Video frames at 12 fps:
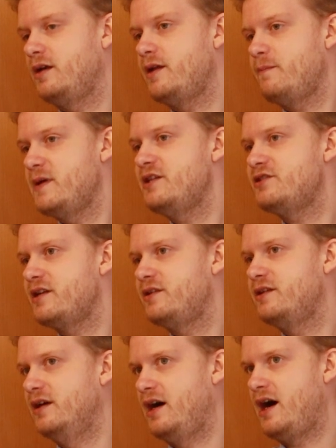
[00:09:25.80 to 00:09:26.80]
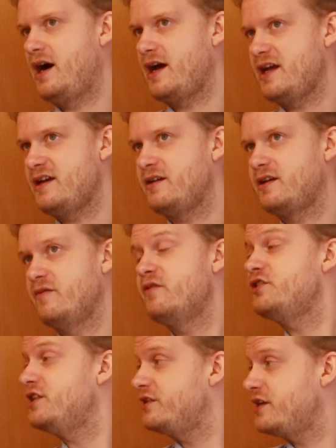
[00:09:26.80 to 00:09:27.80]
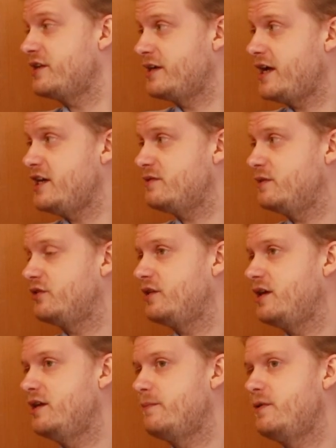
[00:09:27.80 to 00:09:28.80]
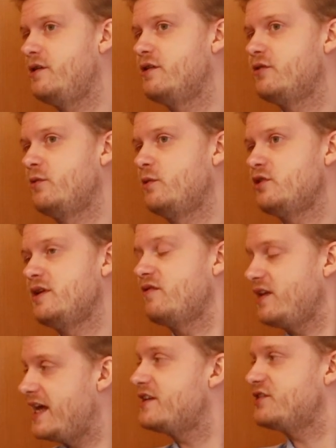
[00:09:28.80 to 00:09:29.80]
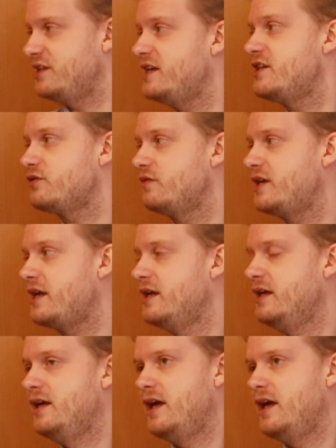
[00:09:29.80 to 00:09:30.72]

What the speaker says: that means that I can facilitate engagement in a period in which we have less and less of that.